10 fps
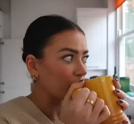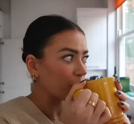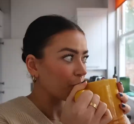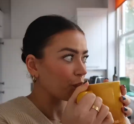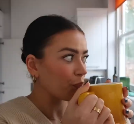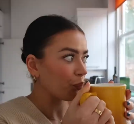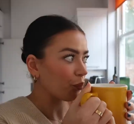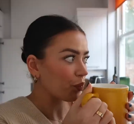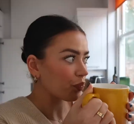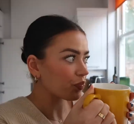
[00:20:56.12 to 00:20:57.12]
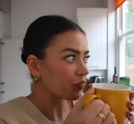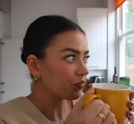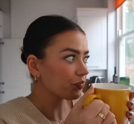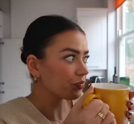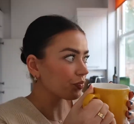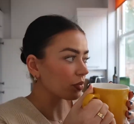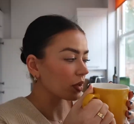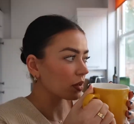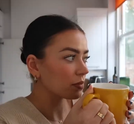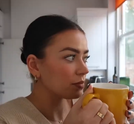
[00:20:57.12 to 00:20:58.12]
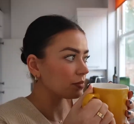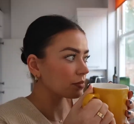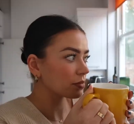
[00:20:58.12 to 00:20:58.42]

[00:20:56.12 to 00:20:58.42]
(no one is talking)